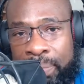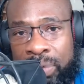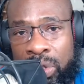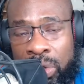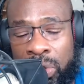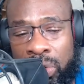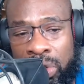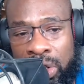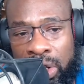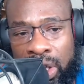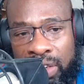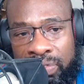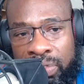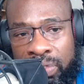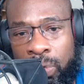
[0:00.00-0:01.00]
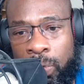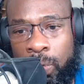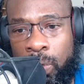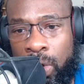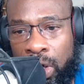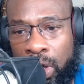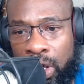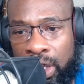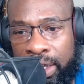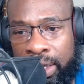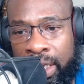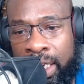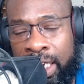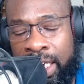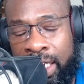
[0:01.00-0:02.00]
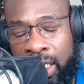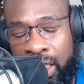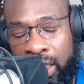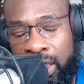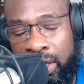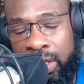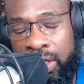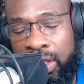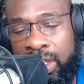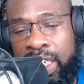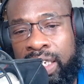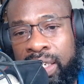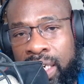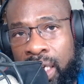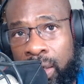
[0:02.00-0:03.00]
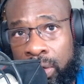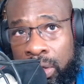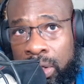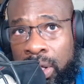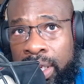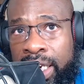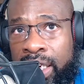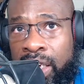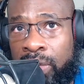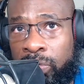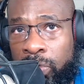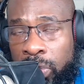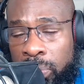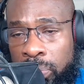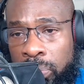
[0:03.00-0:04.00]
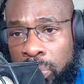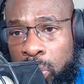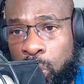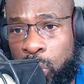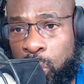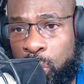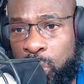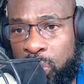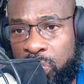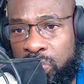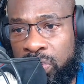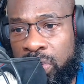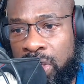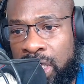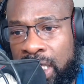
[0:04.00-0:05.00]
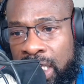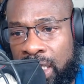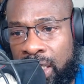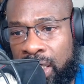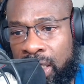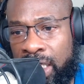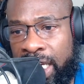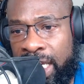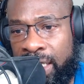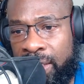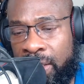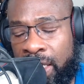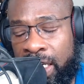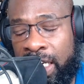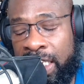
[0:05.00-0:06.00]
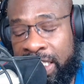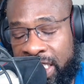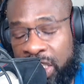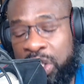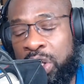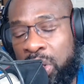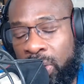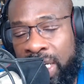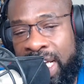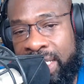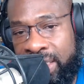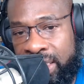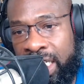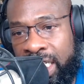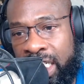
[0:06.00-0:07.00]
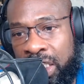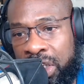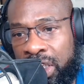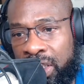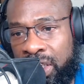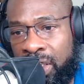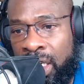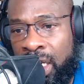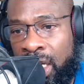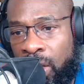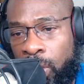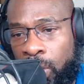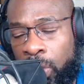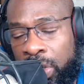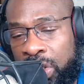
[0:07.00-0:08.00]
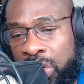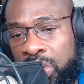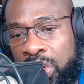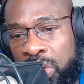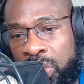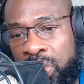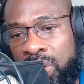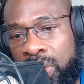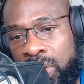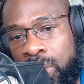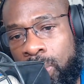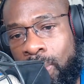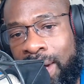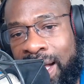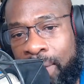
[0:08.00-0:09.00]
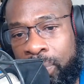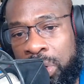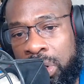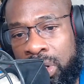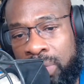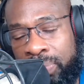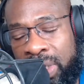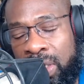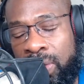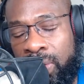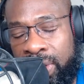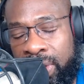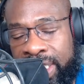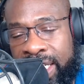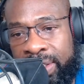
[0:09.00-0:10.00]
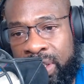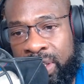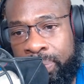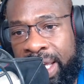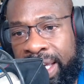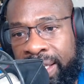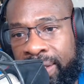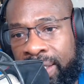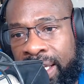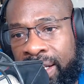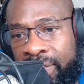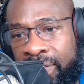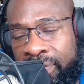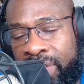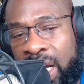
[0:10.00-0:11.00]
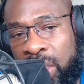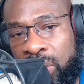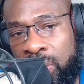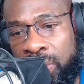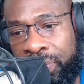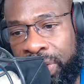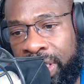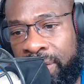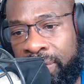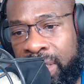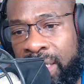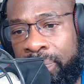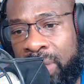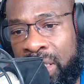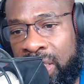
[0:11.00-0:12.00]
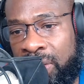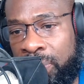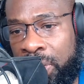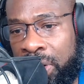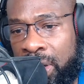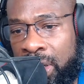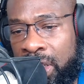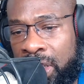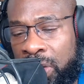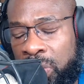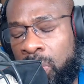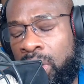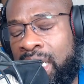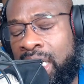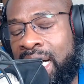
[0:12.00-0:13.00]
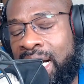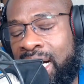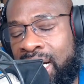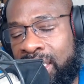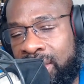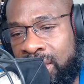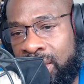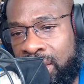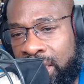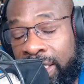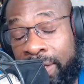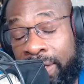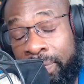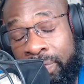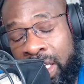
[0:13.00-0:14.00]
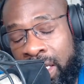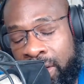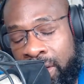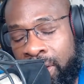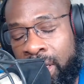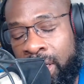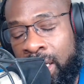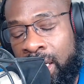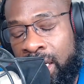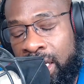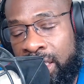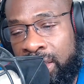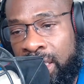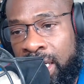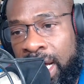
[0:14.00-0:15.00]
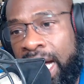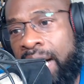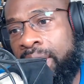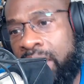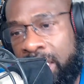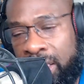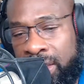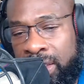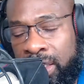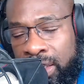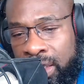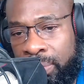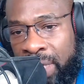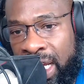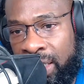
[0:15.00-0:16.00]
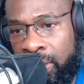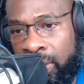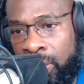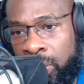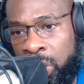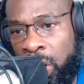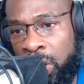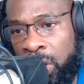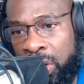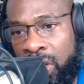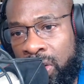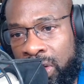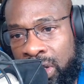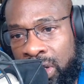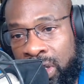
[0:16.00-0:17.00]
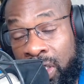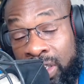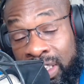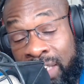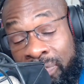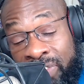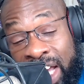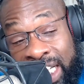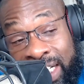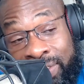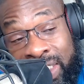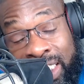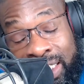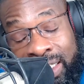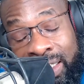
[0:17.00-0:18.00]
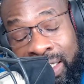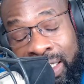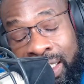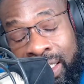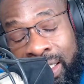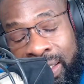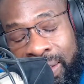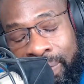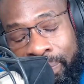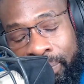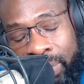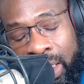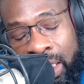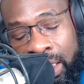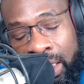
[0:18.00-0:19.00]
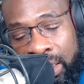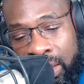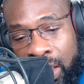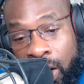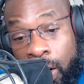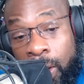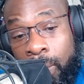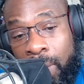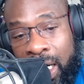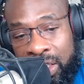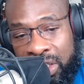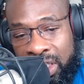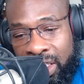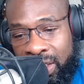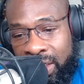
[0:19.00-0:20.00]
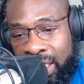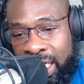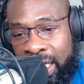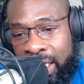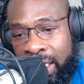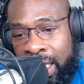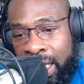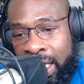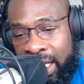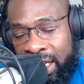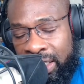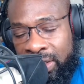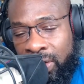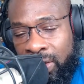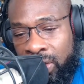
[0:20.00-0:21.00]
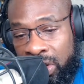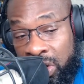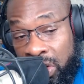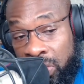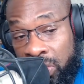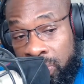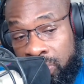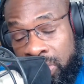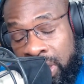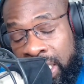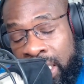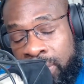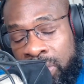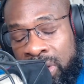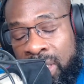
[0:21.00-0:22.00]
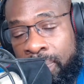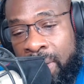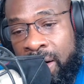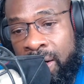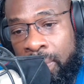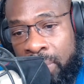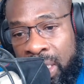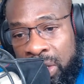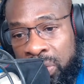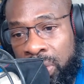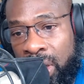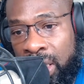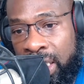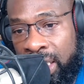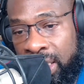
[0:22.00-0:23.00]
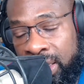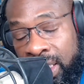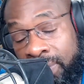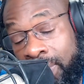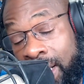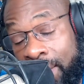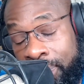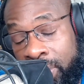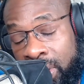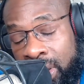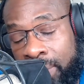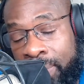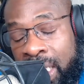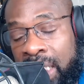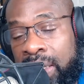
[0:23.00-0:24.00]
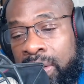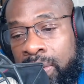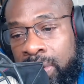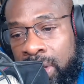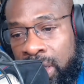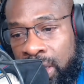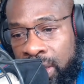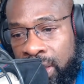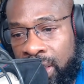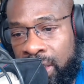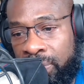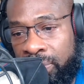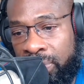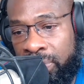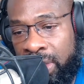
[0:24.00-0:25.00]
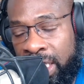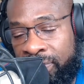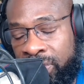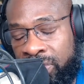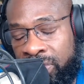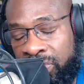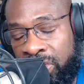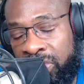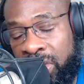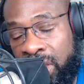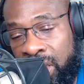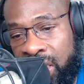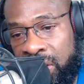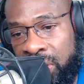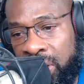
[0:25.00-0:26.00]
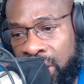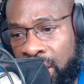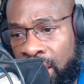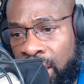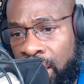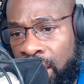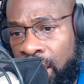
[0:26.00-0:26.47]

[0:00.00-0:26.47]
absolutely love. One, this is technology that can remove the additional hesitation or excuses of why we shouldn't be going down this path at a faster rate, right? Because one of the things you constantly hear is how can the system handle charging all these cars? In fact, I was at the uh, at the car wash the other day, and I told her she lady was admiring my truck, and I said, "Well, I put a deposit on the uh, the F one fifty electric,"